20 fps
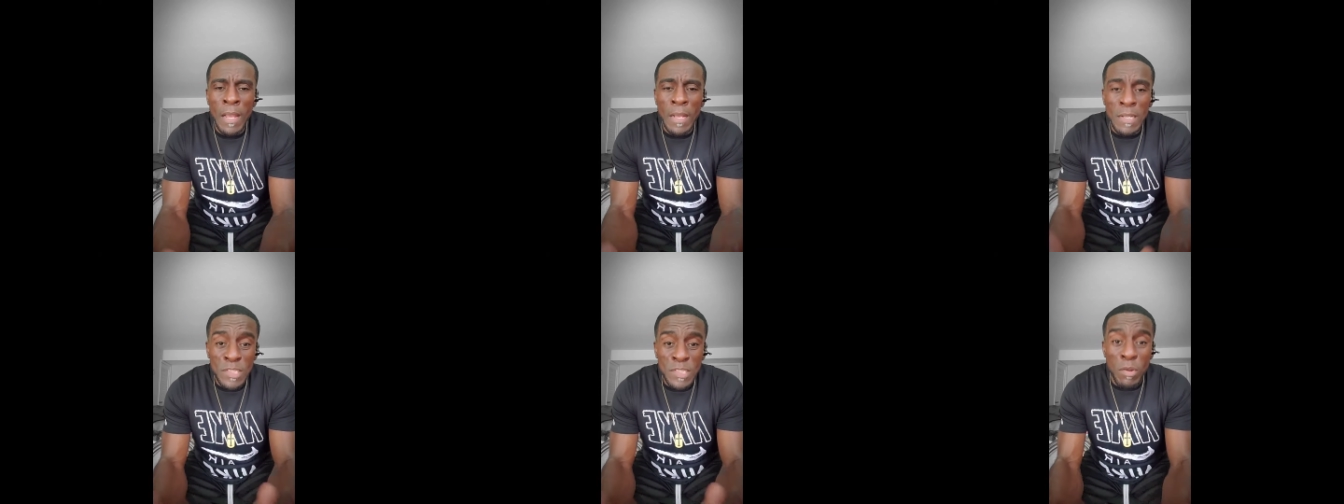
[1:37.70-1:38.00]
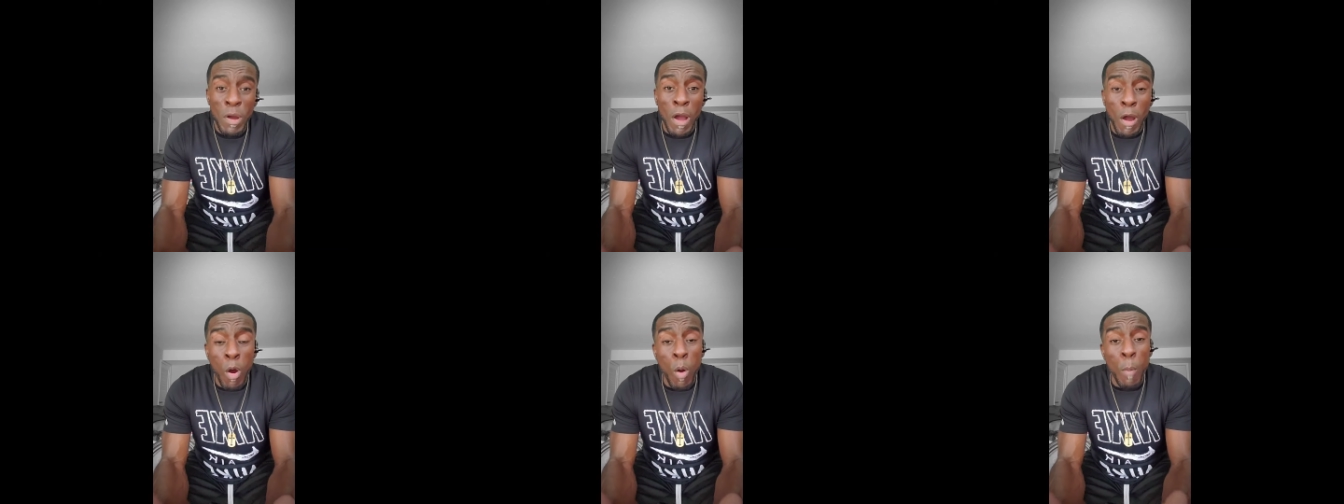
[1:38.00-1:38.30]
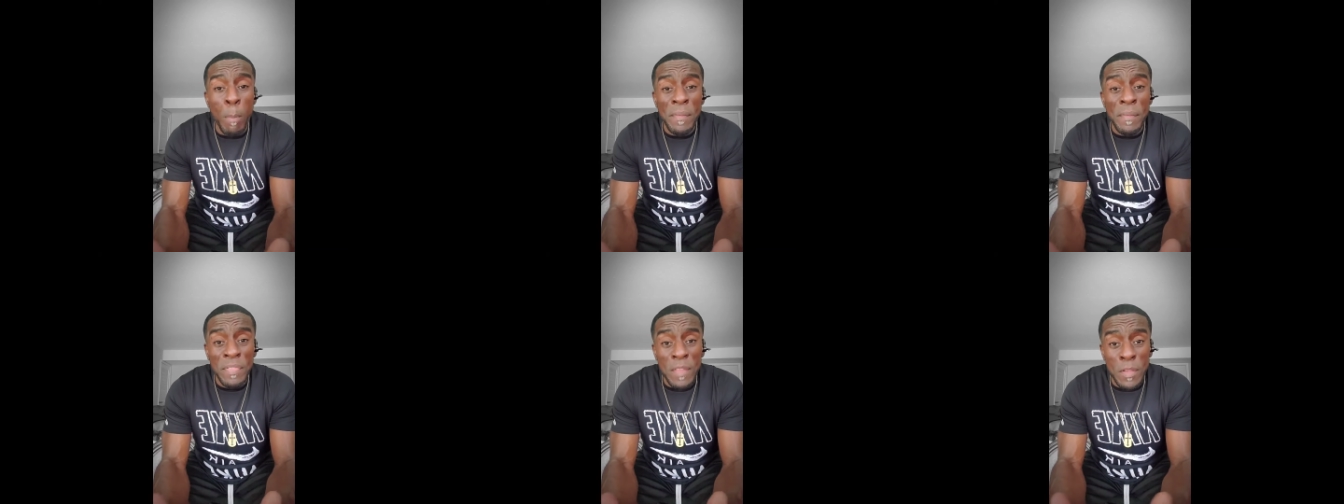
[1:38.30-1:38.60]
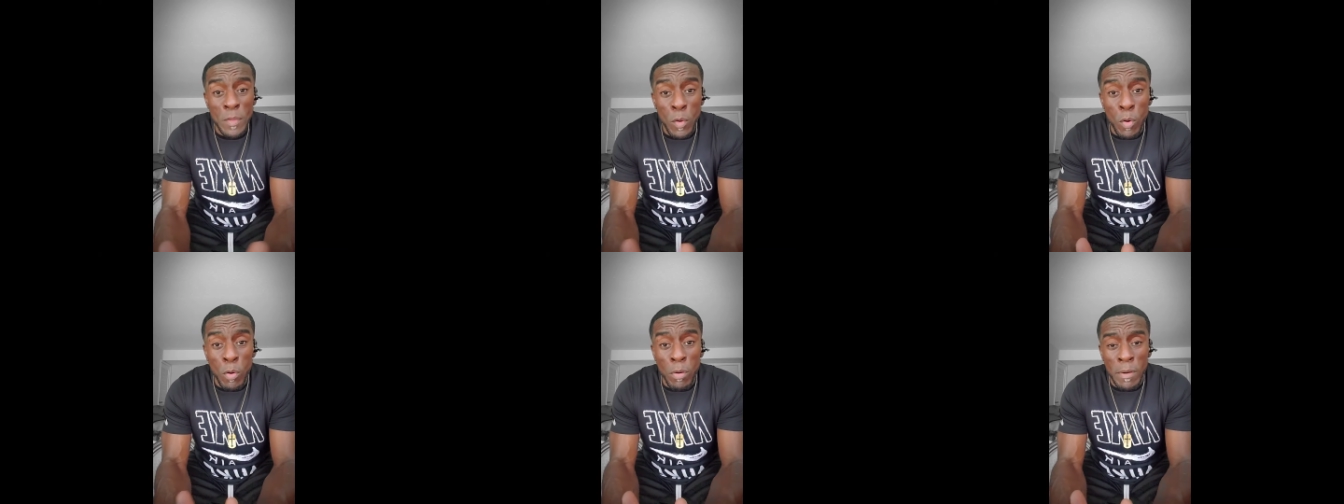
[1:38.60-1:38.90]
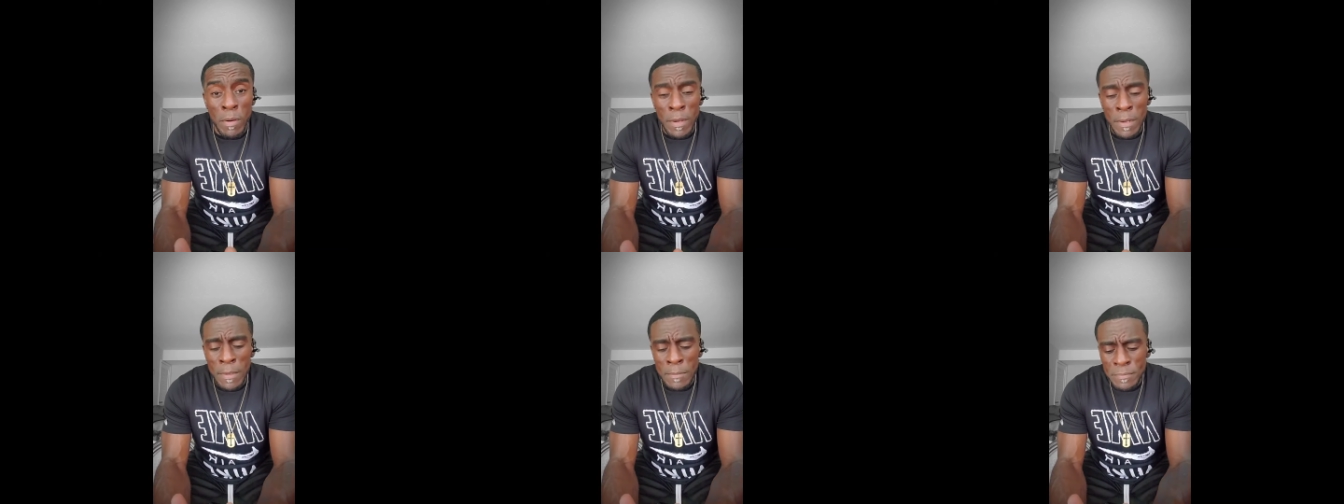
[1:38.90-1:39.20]
So I opened the
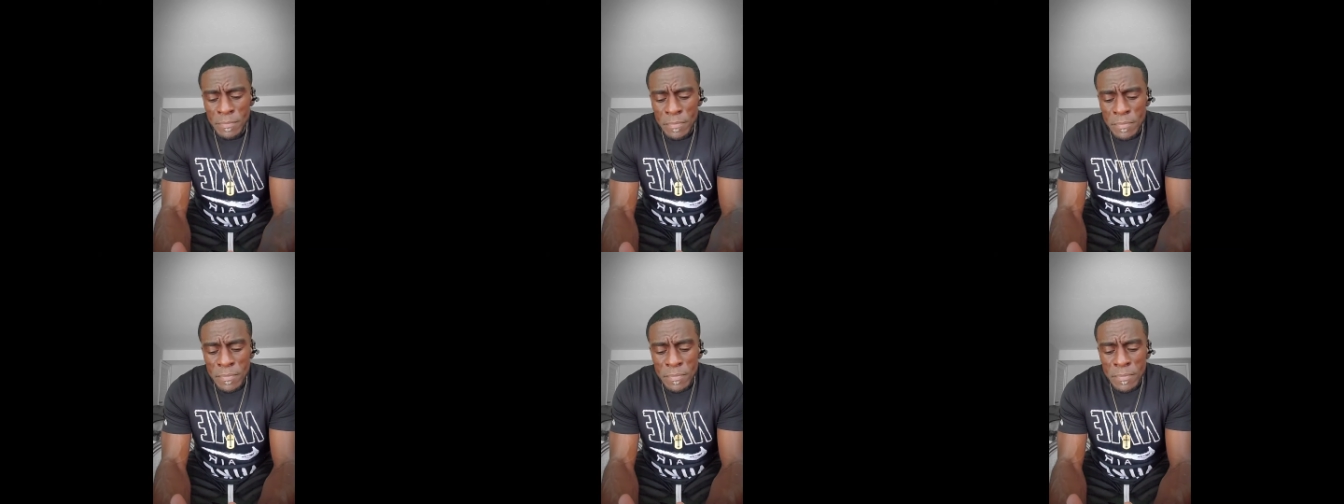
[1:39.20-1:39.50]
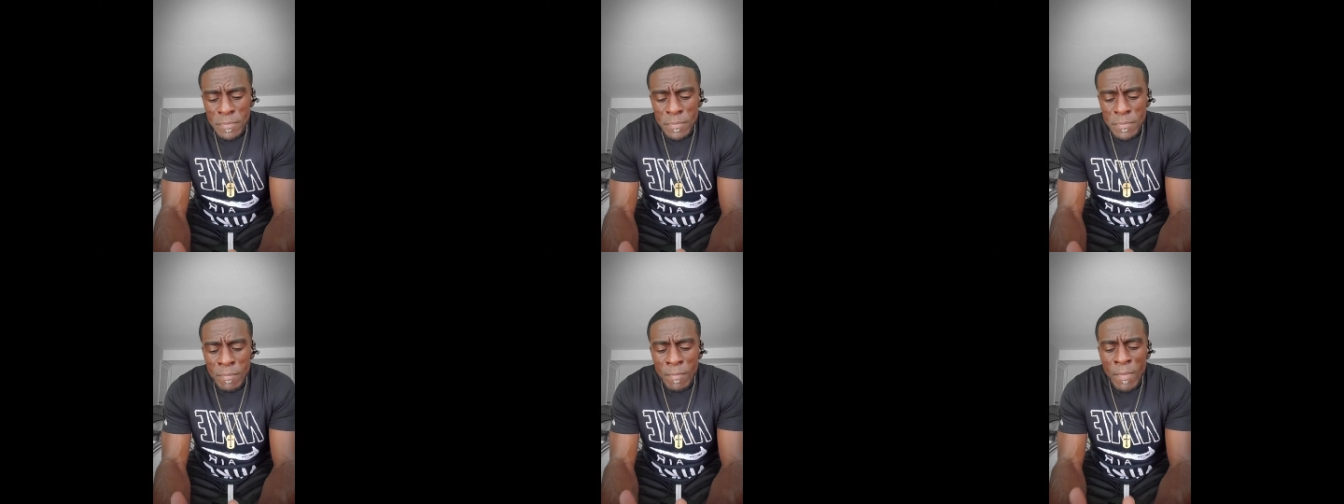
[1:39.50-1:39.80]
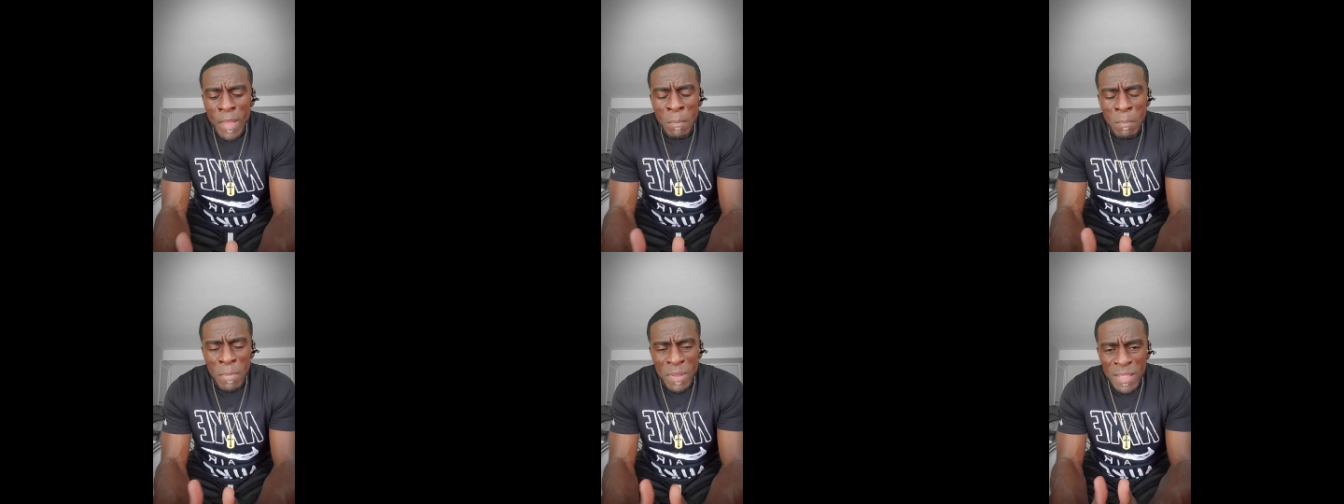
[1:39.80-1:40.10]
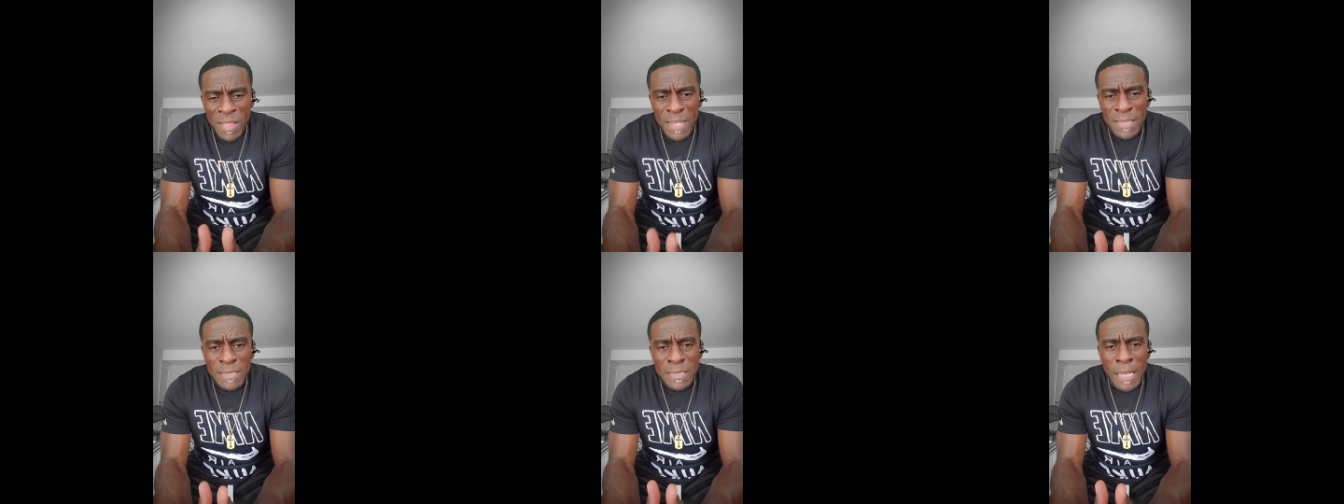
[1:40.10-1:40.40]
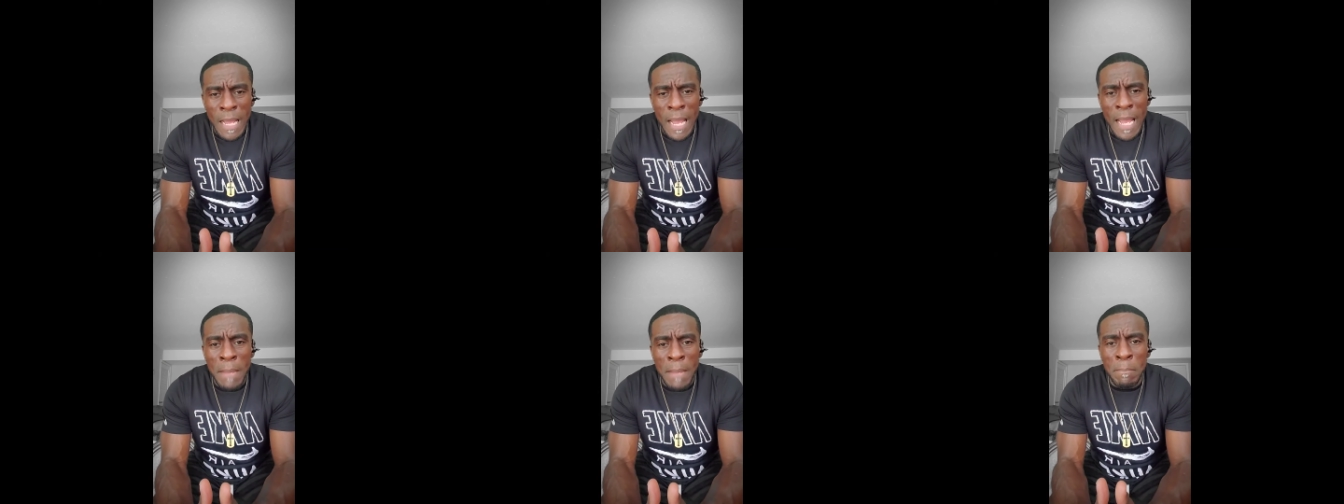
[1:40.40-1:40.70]
door. But this
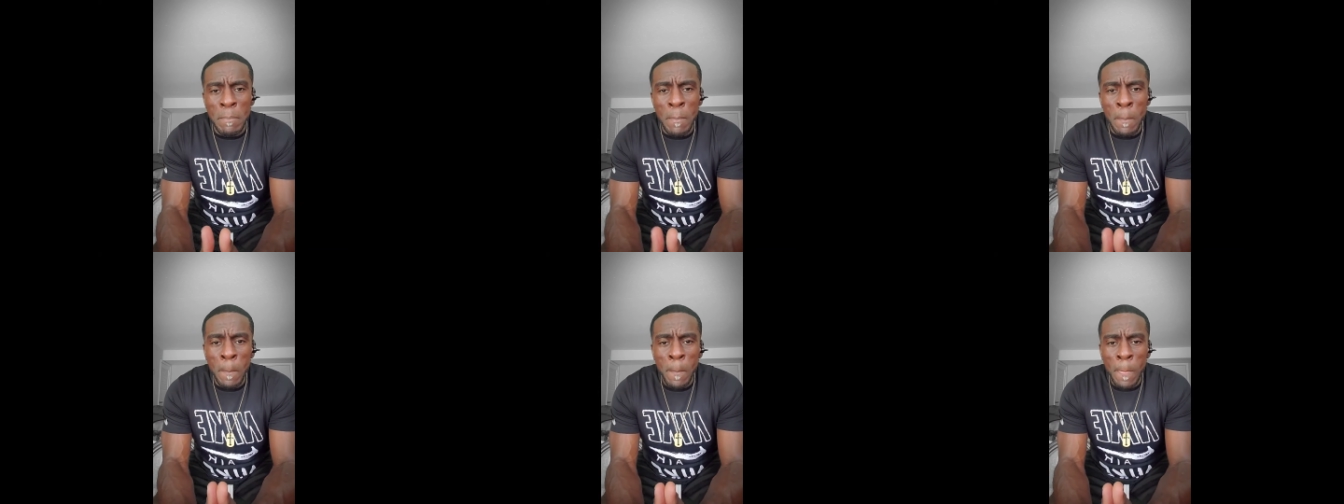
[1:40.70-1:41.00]
time,